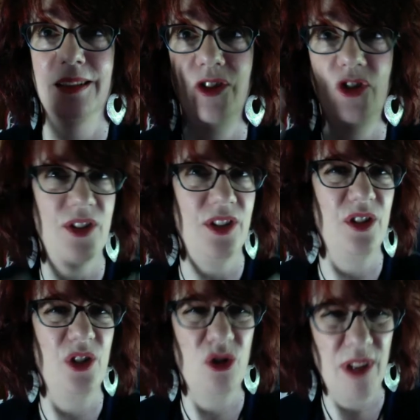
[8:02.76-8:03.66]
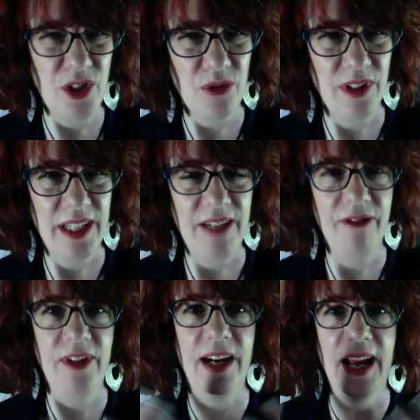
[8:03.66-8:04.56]
just the stress relief
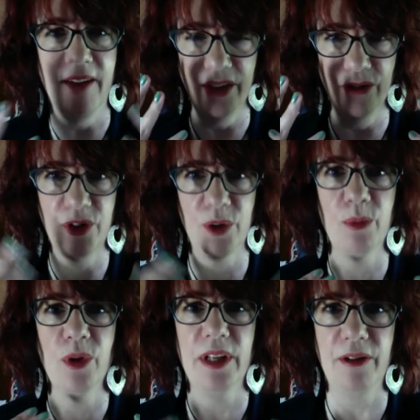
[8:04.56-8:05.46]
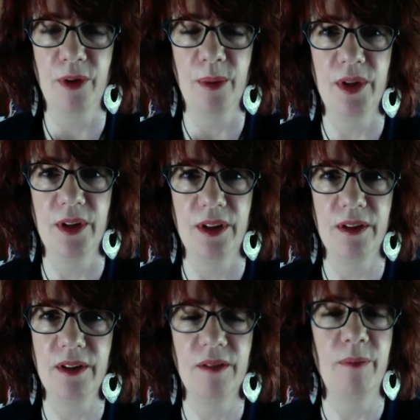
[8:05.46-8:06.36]
and having some relief from the
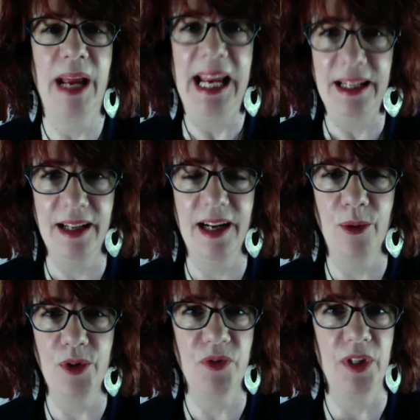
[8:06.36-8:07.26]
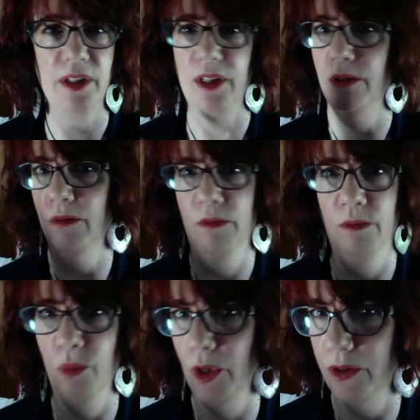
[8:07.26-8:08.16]
pain that I was feeling
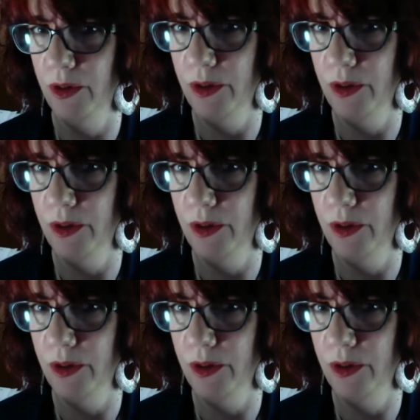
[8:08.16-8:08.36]
was